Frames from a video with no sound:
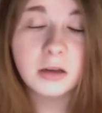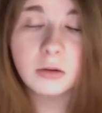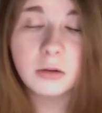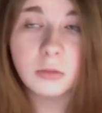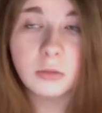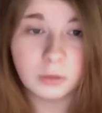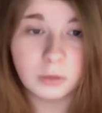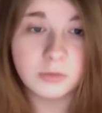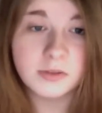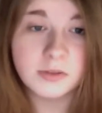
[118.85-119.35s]

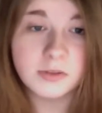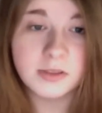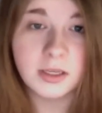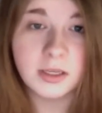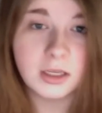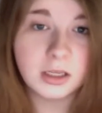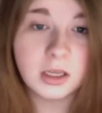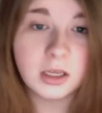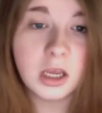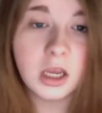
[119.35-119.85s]
Gross.
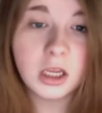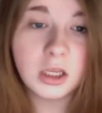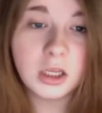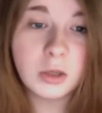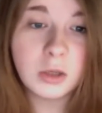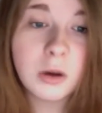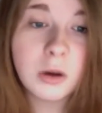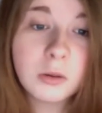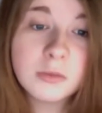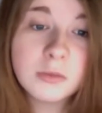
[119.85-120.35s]
Like, you
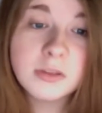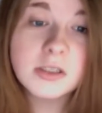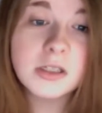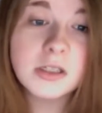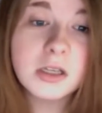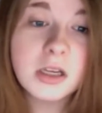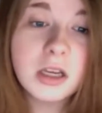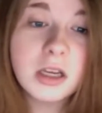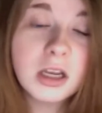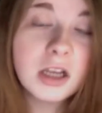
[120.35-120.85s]
don't
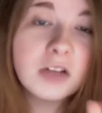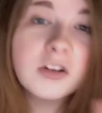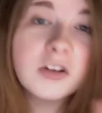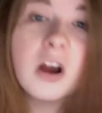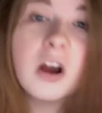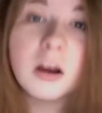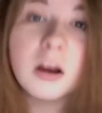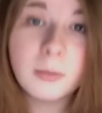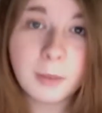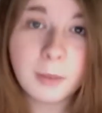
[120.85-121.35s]

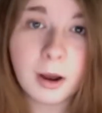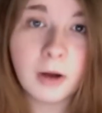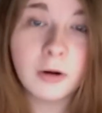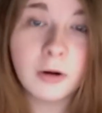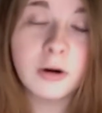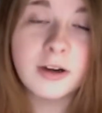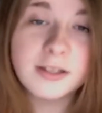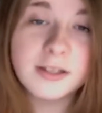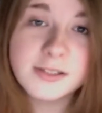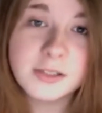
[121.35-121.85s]
talk about
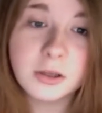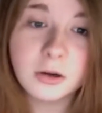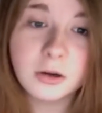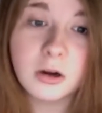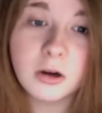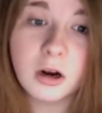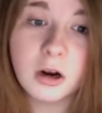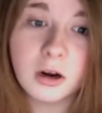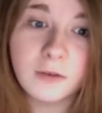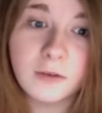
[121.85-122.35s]
or insult
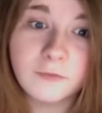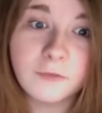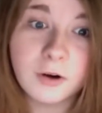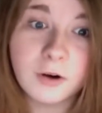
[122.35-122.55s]
Kurt in front